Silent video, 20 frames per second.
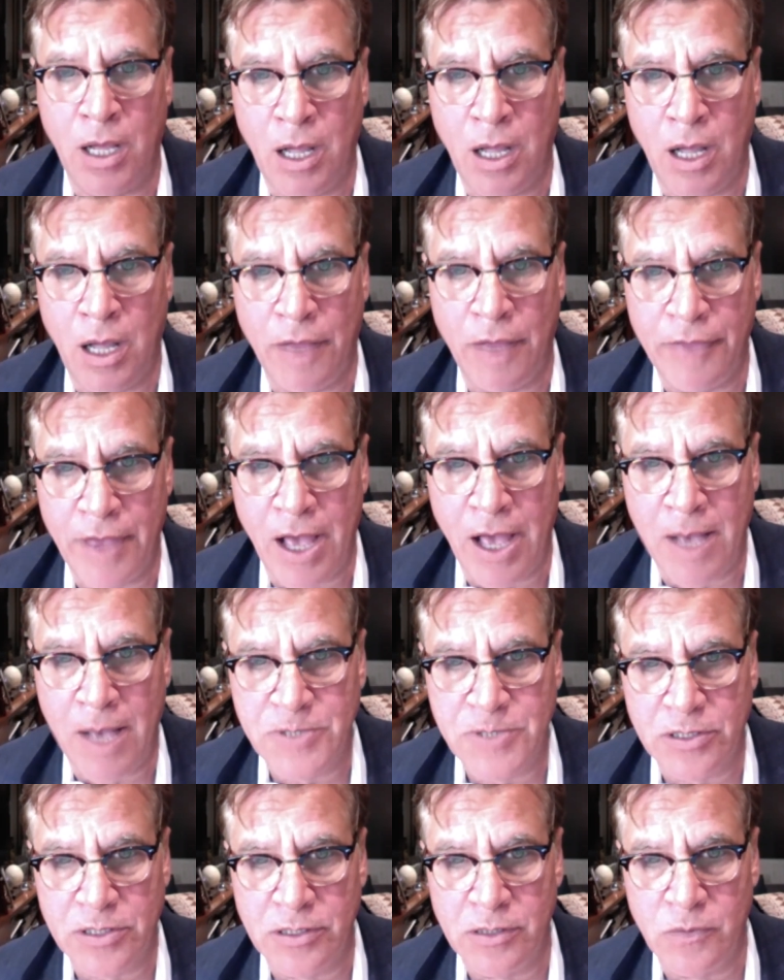uh, the
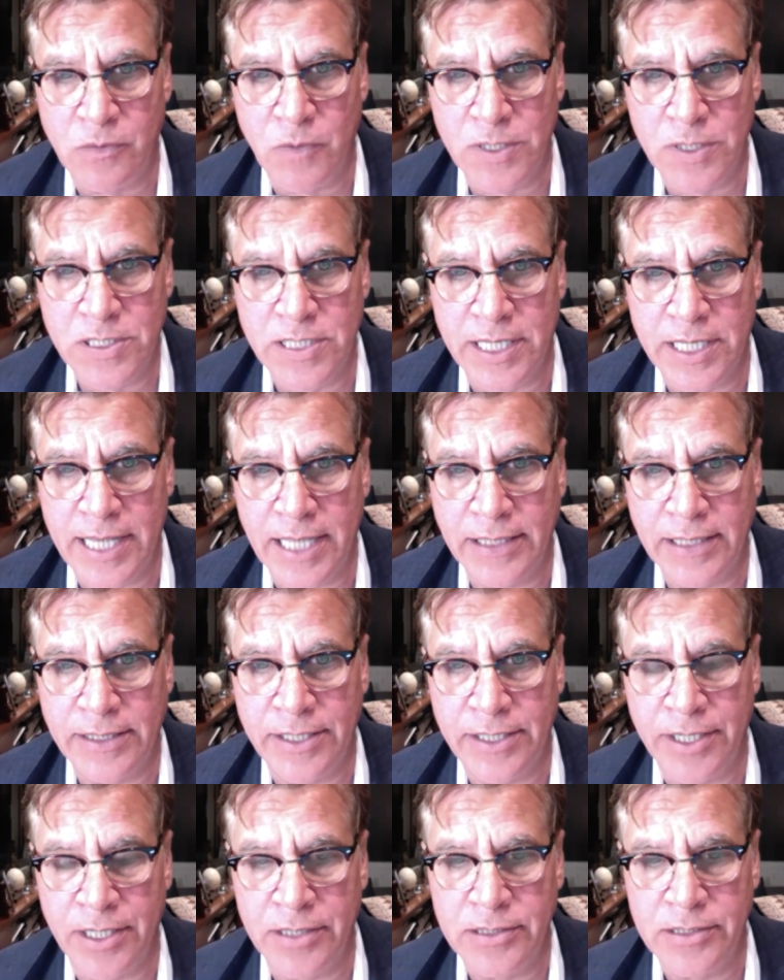obstacle once they get
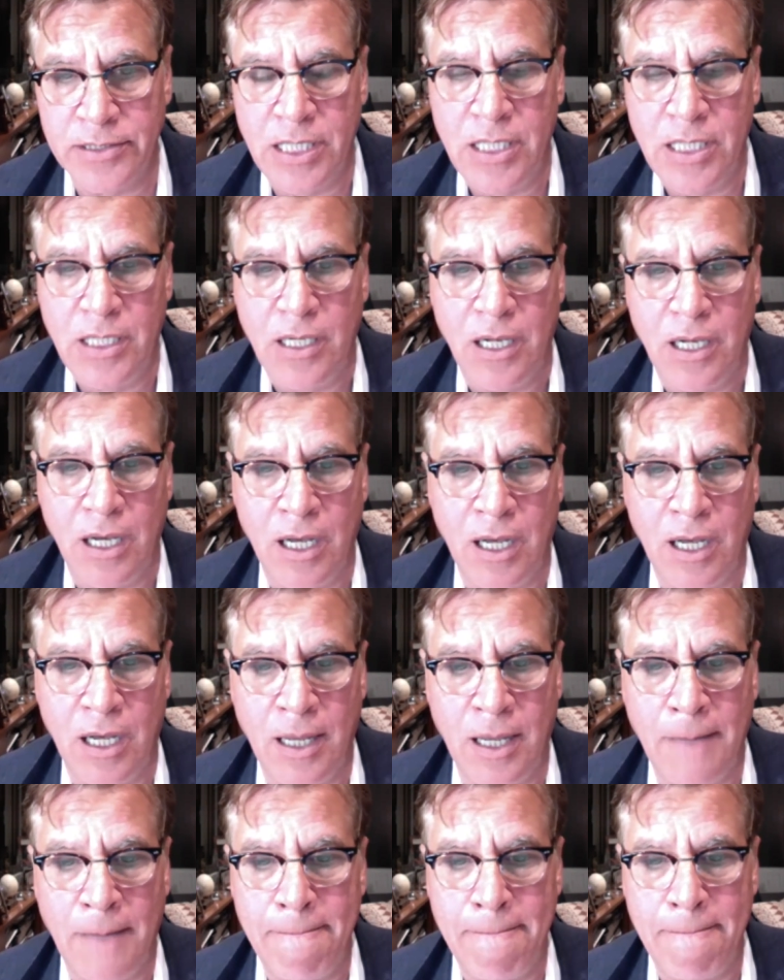there,
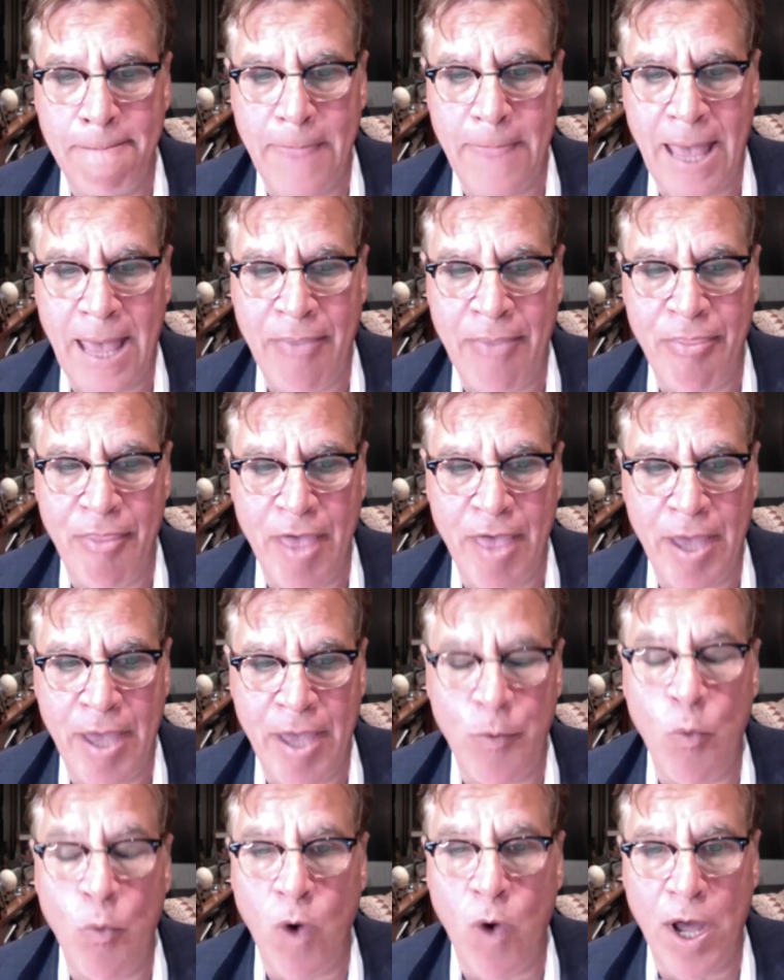um, and
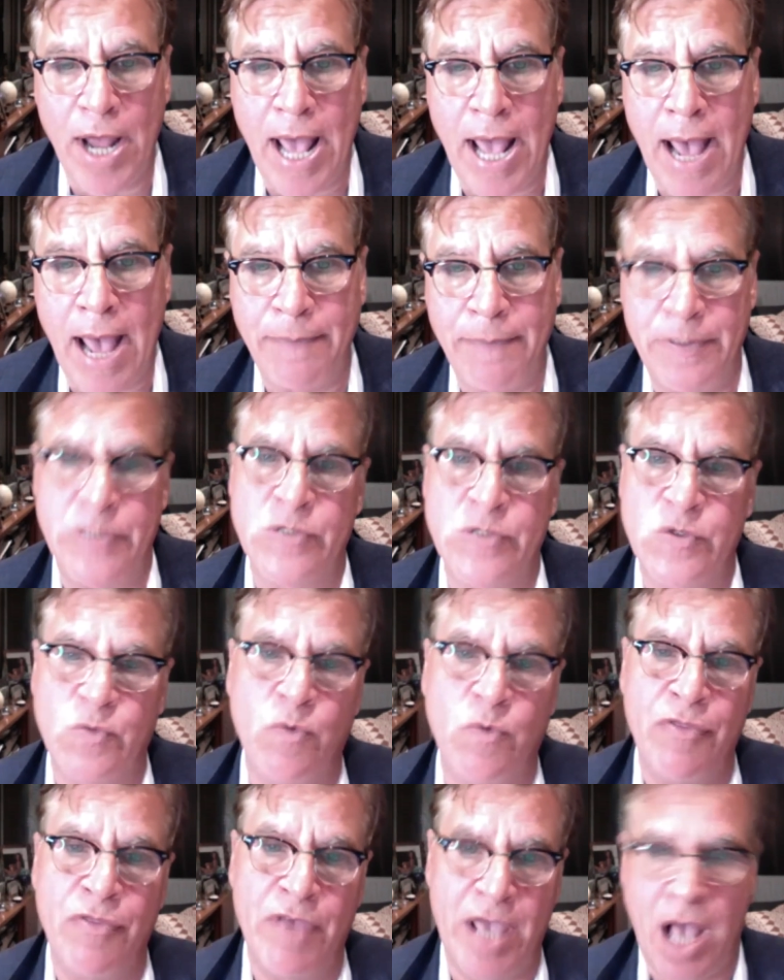then what happens
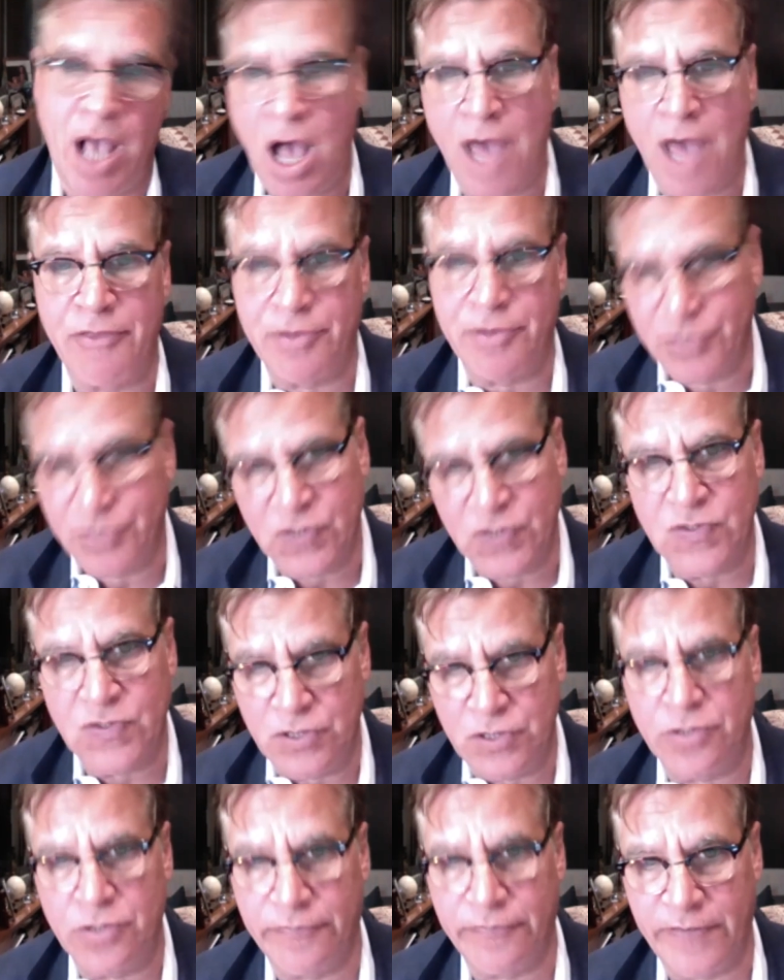when they either
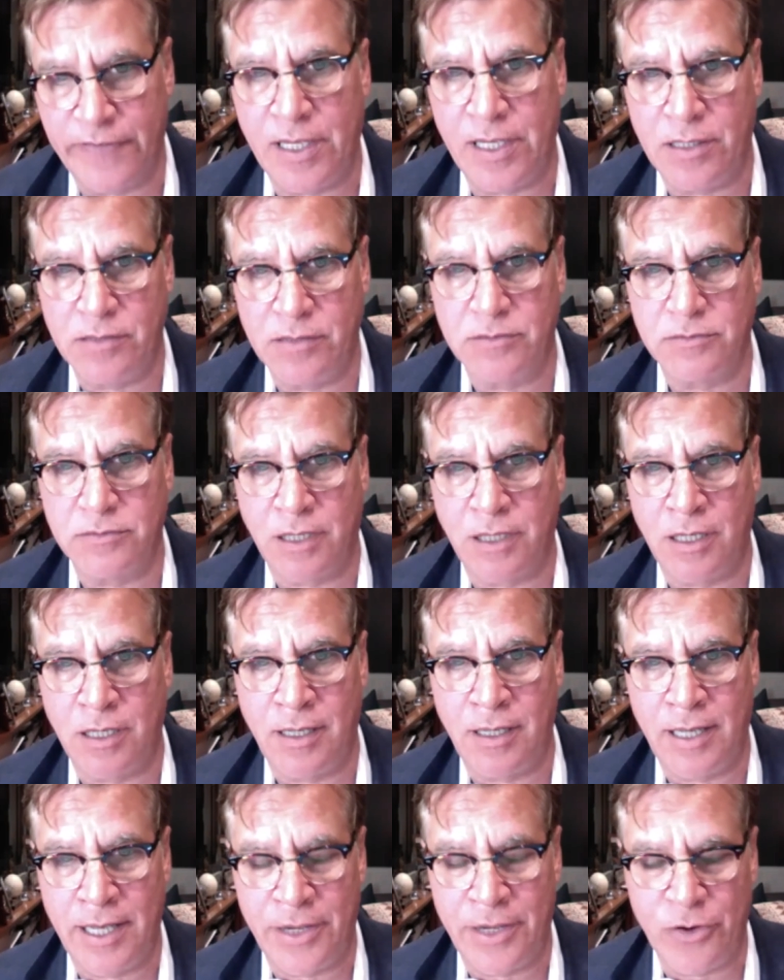succeed or fail
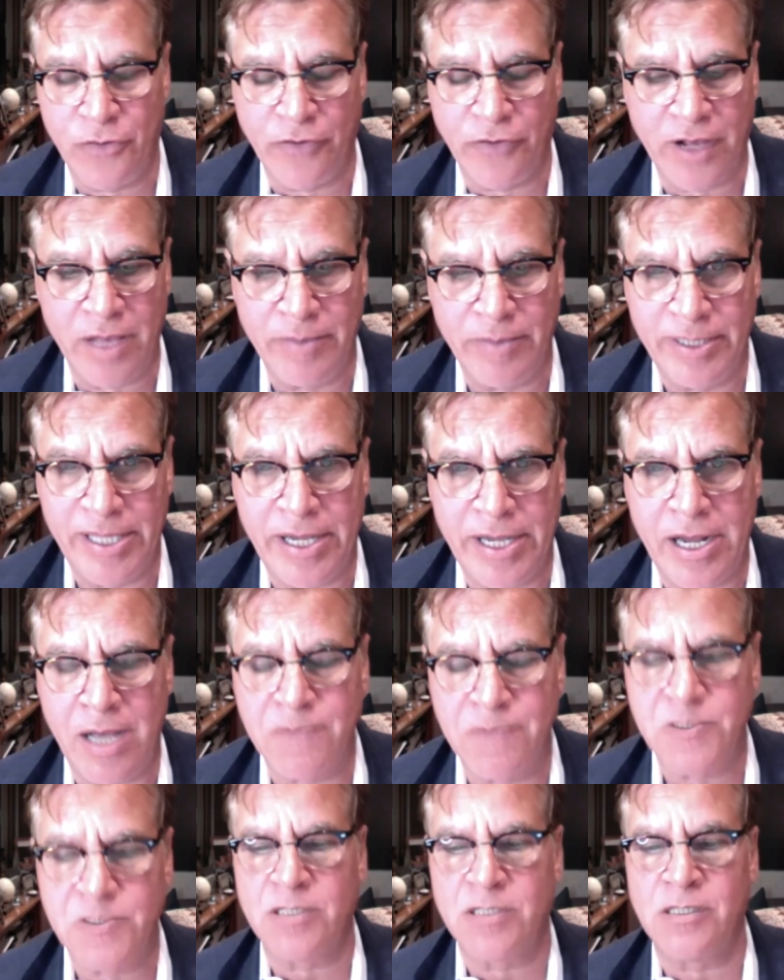uh, at overcoming that
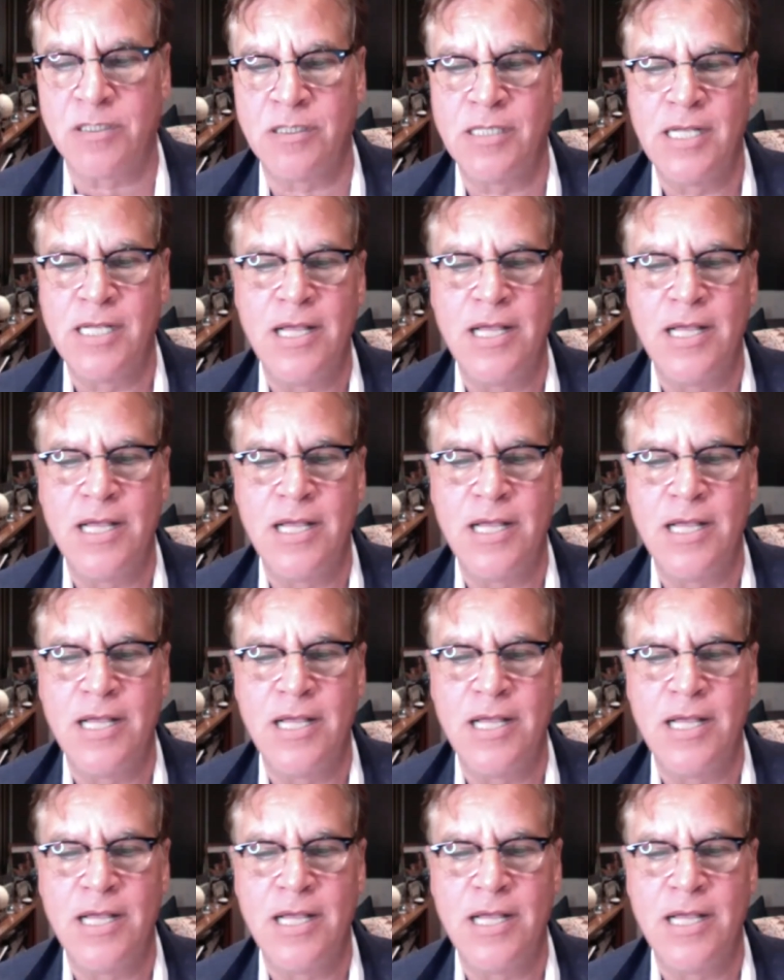obstacle.